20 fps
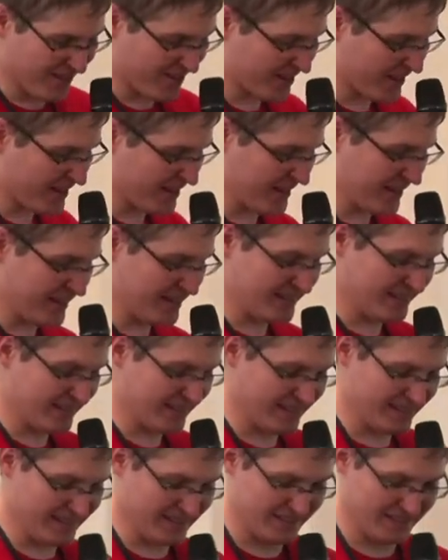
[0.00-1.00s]
okay, and
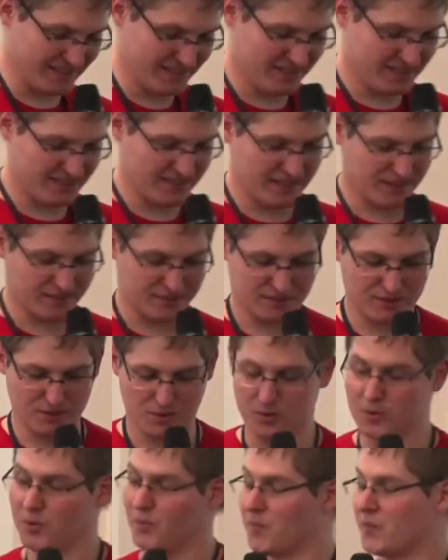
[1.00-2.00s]
and yeah,
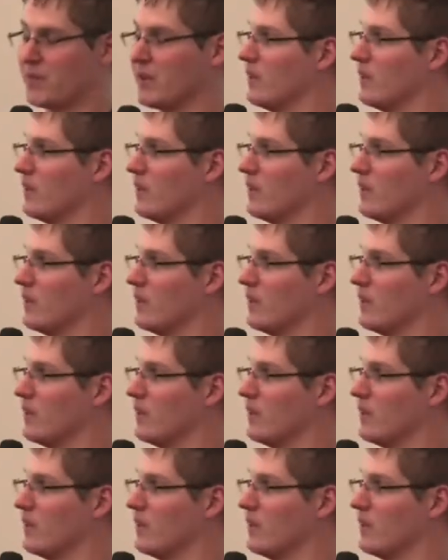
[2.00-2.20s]
so